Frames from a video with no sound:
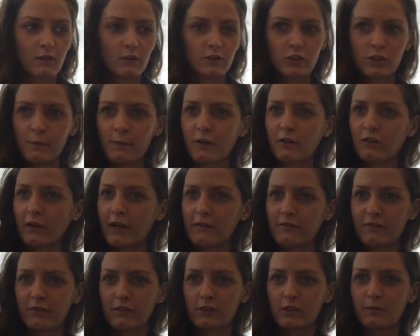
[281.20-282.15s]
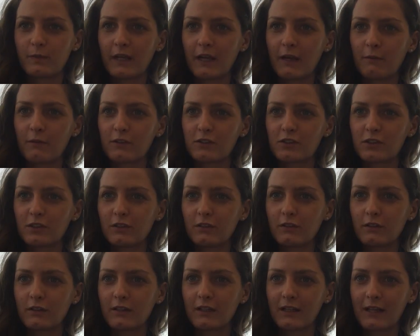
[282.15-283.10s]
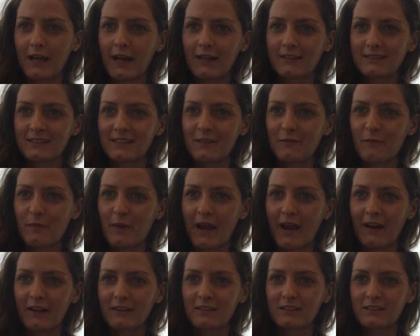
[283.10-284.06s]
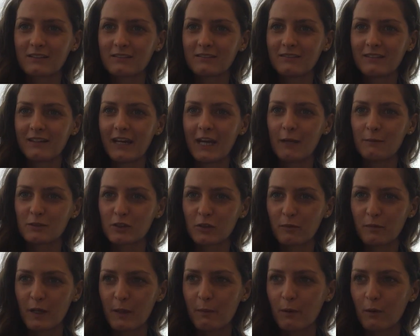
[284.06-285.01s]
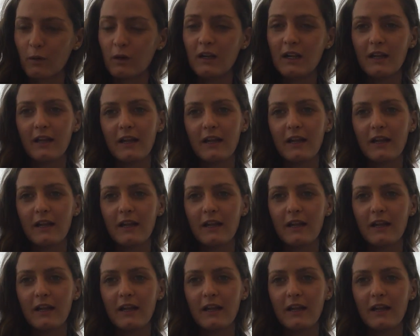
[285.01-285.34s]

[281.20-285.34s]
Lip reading: super grateful to be able to connect and impact heaps of people.